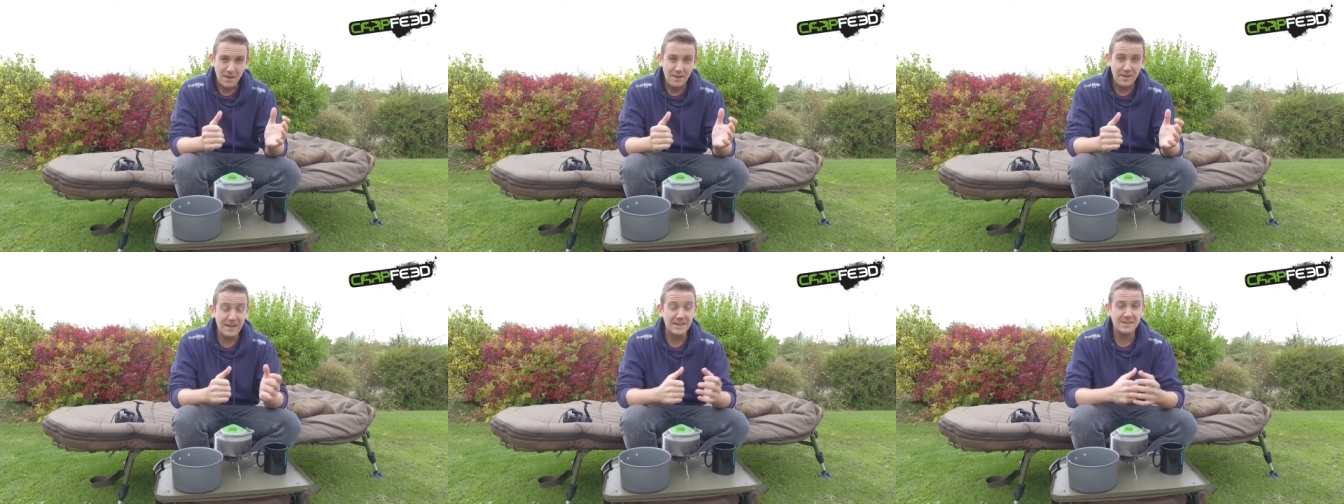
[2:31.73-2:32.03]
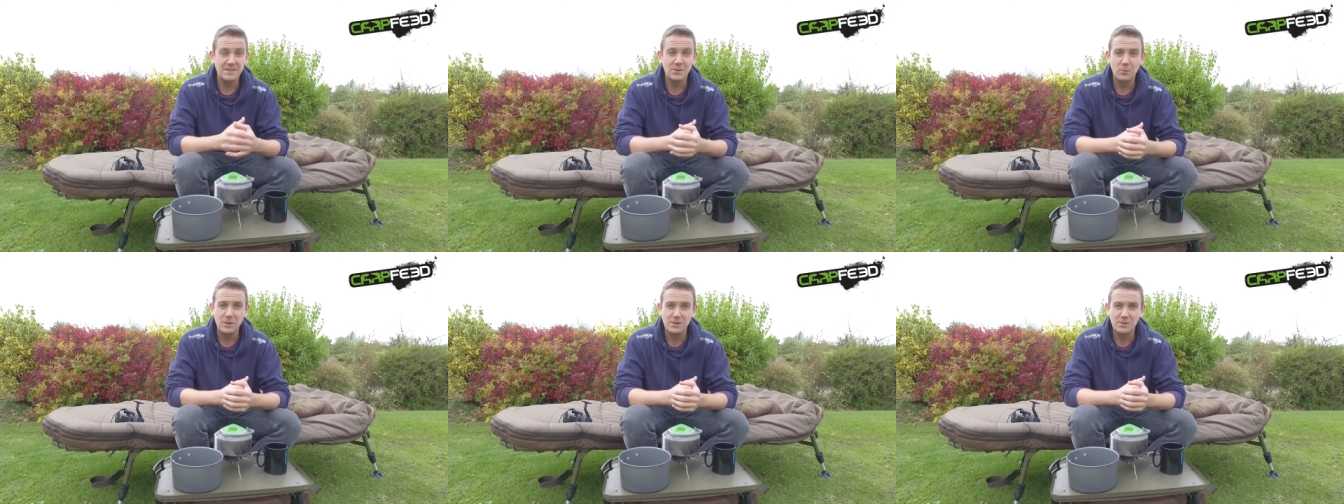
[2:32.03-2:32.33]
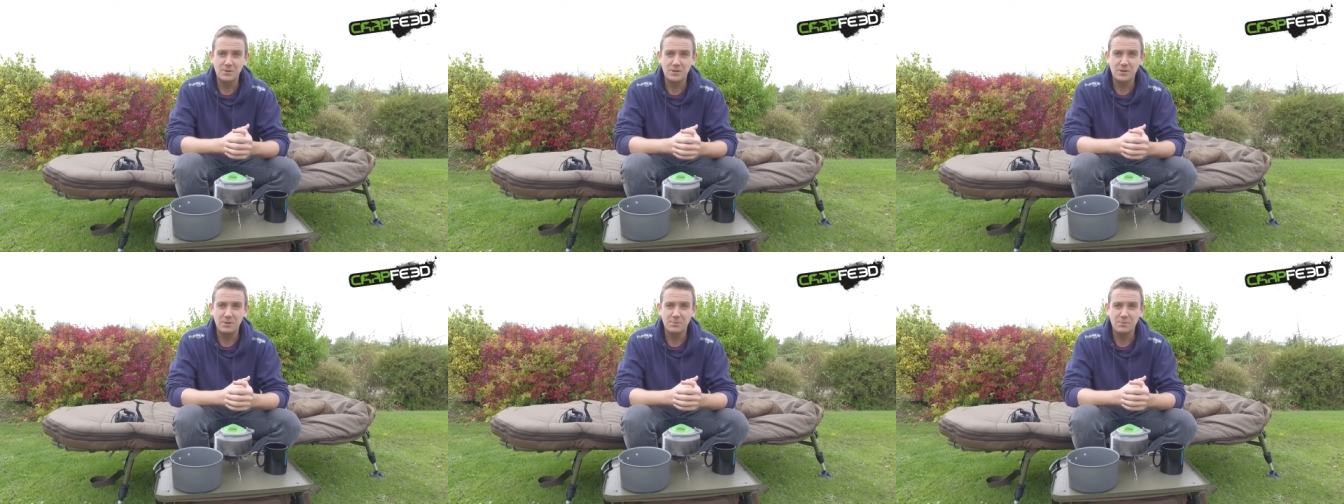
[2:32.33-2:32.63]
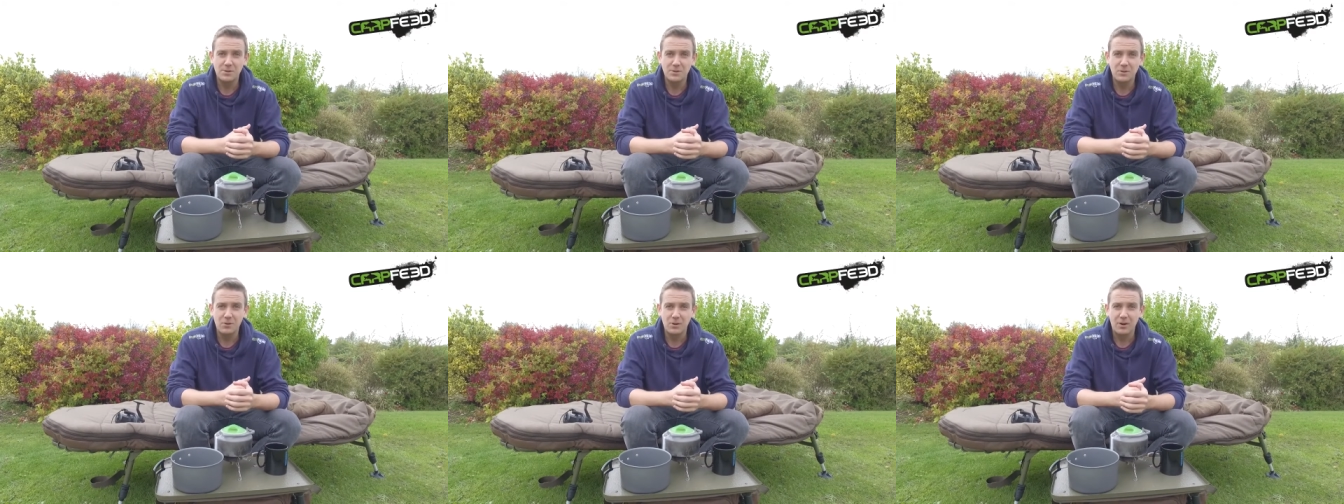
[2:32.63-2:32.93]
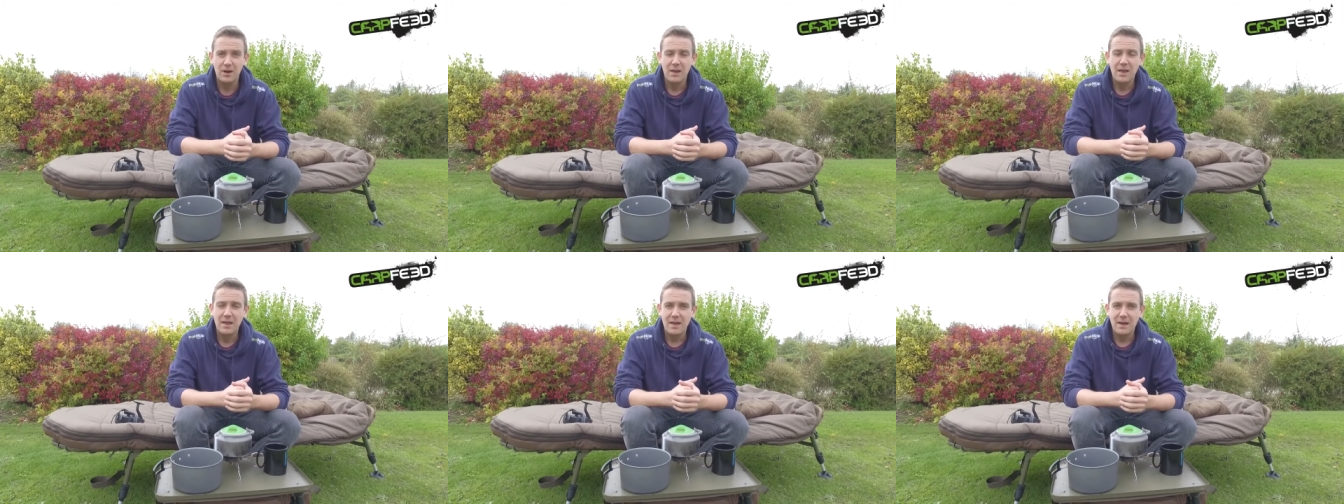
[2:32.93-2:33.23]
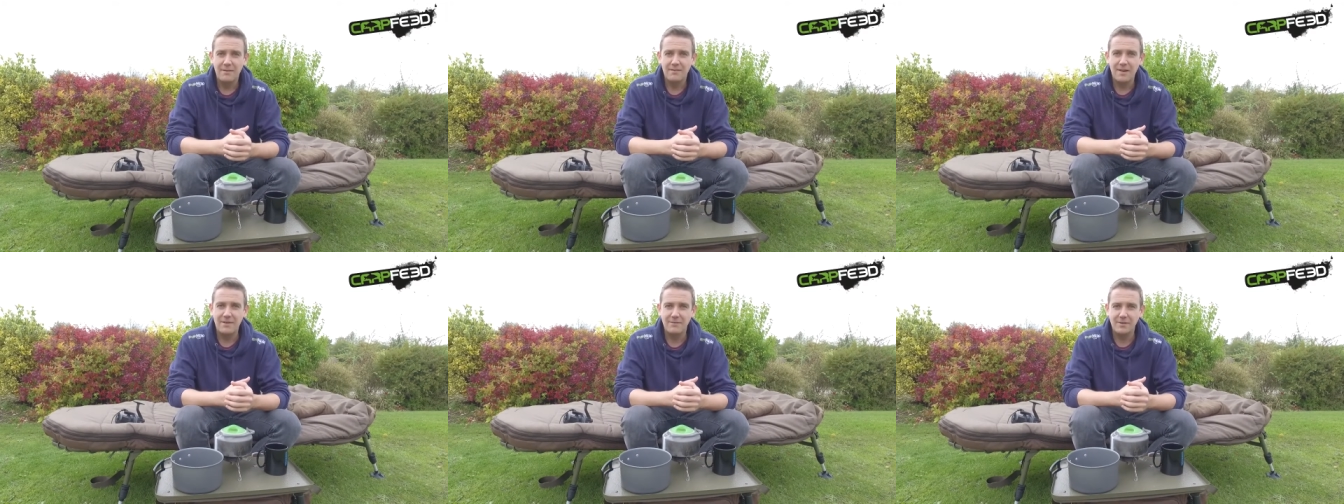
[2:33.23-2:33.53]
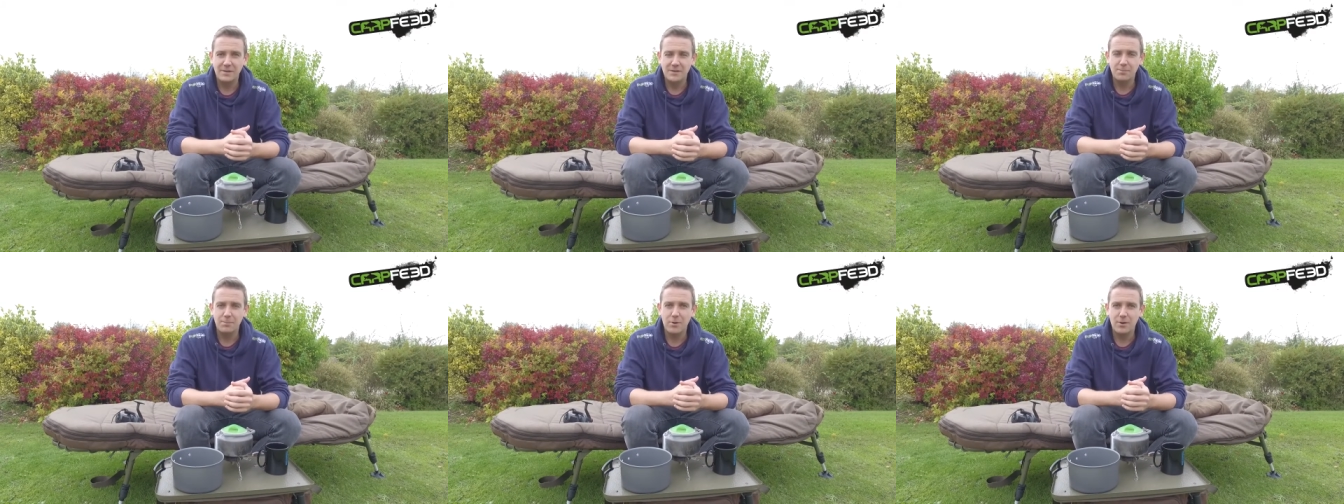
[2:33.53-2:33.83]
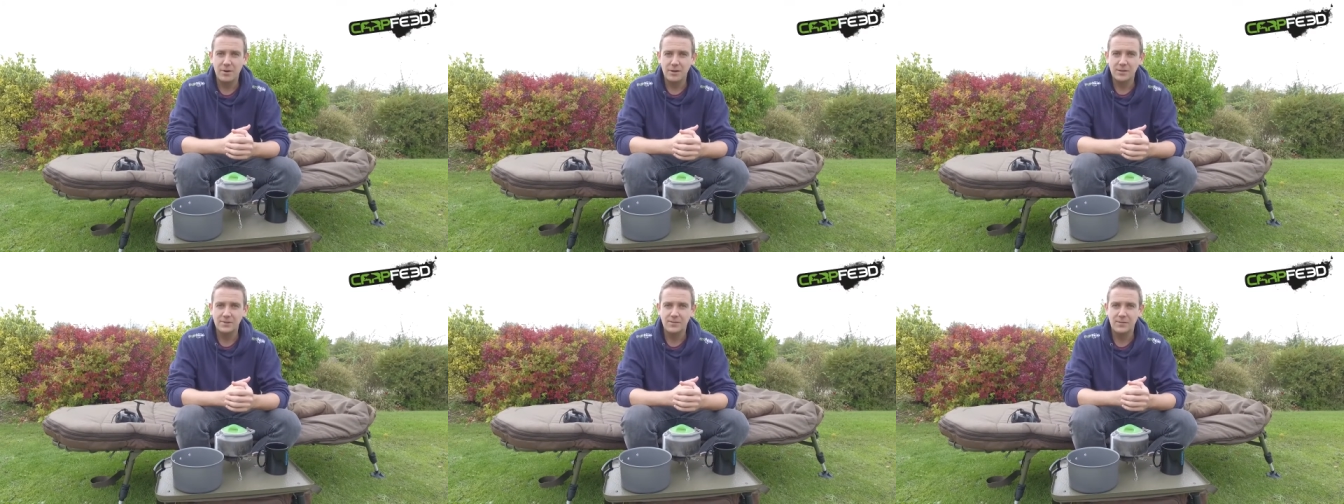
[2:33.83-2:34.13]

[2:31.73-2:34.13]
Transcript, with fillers: That's a whistle stop tour of Avid's products